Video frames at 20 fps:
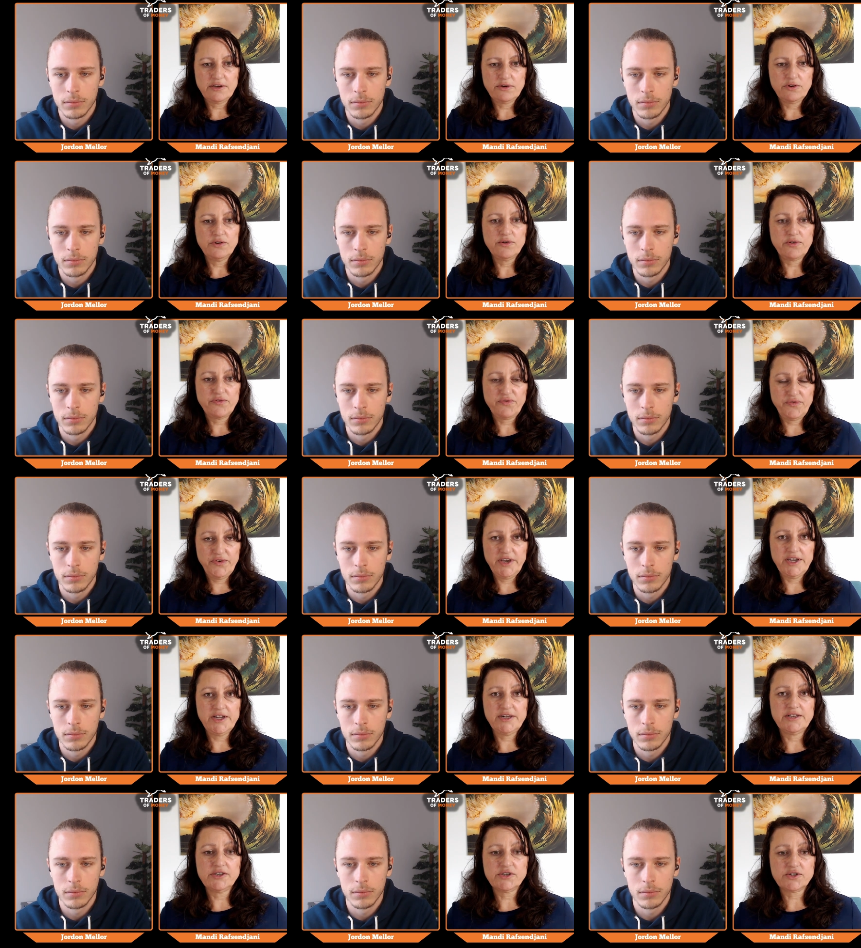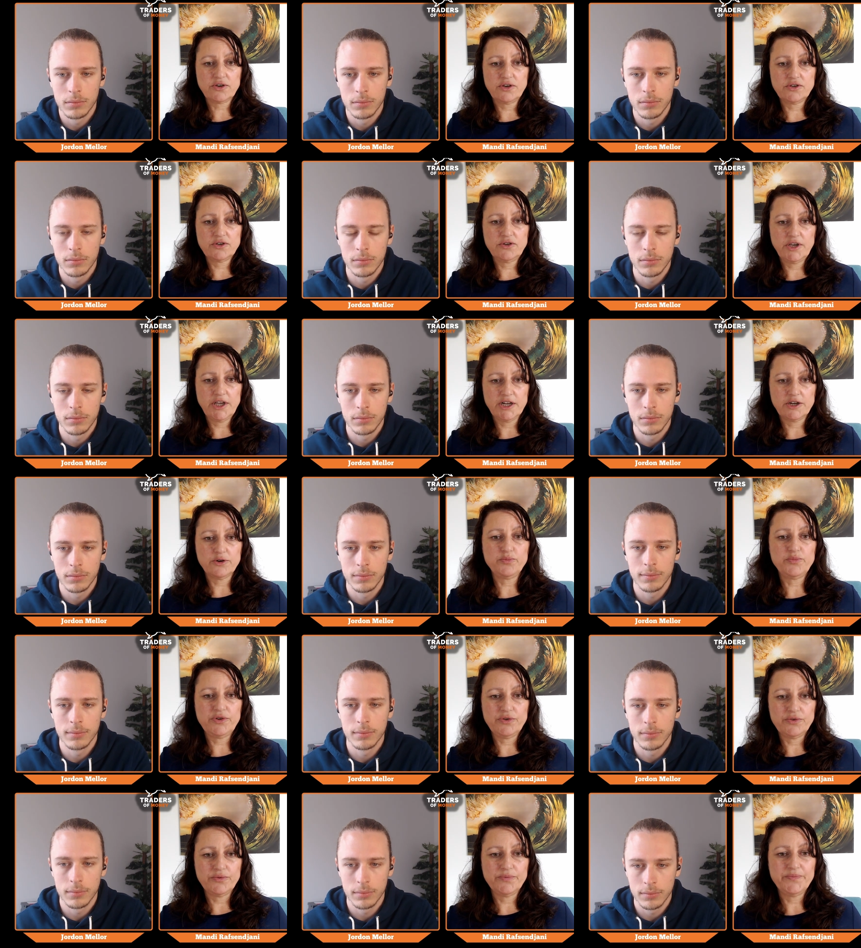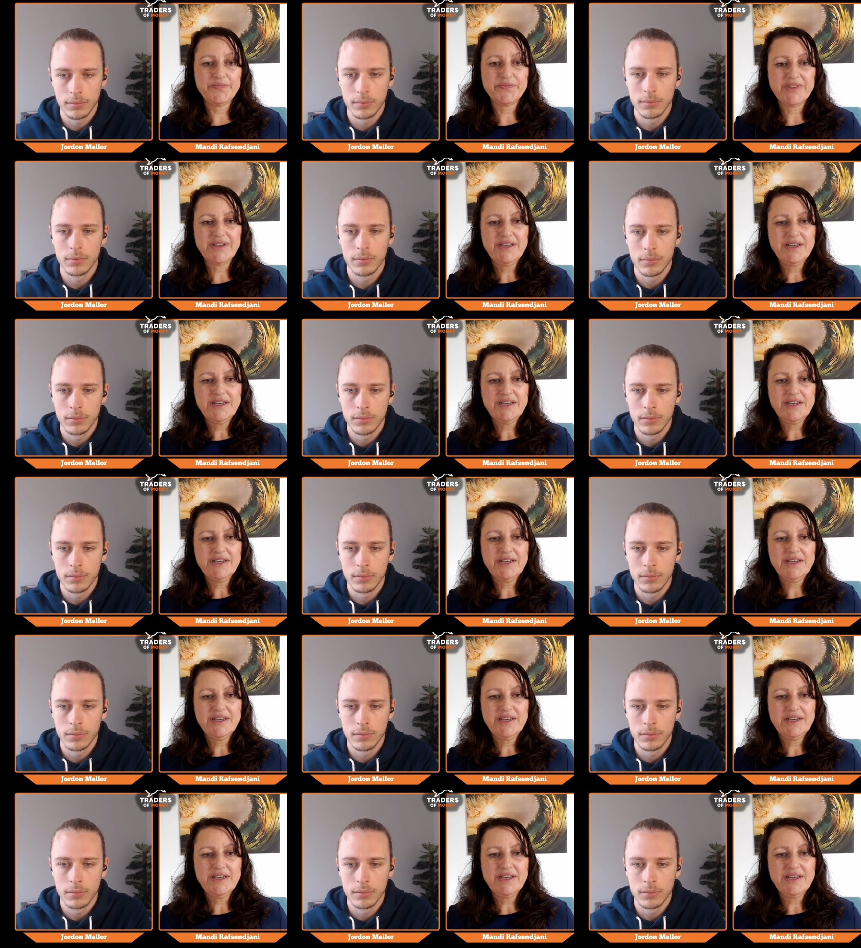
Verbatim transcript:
Speaker 1: that you feel is going to help you.